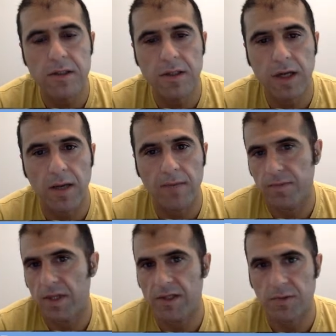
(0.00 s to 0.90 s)
Um,
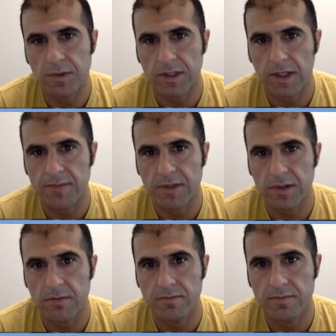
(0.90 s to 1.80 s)
that's really up to you.
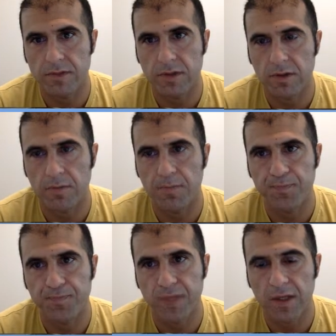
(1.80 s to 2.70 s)
So
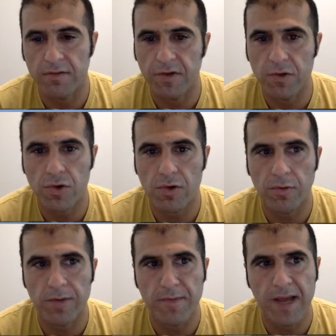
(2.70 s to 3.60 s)
in the future, we
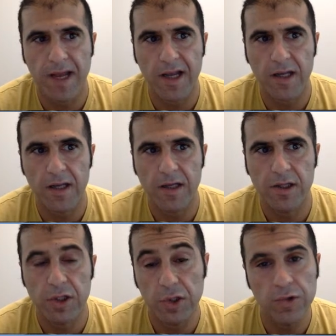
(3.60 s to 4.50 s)
may
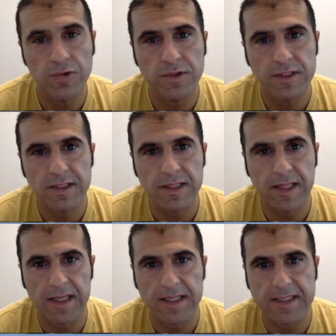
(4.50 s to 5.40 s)
use
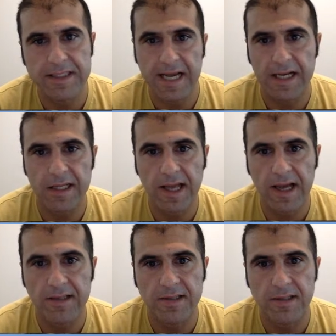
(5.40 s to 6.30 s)
this deck
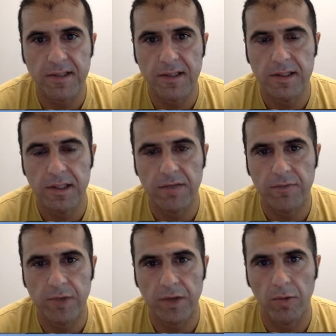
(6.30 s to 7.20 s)
class if
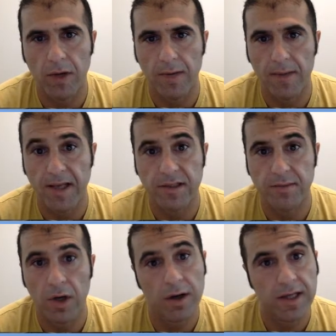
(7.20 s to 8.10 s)
we want to make some
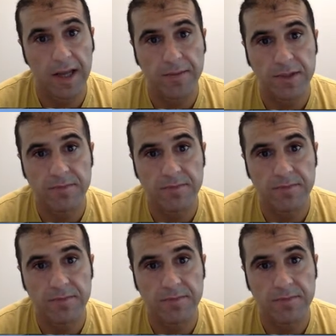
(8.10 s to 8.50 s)
card games.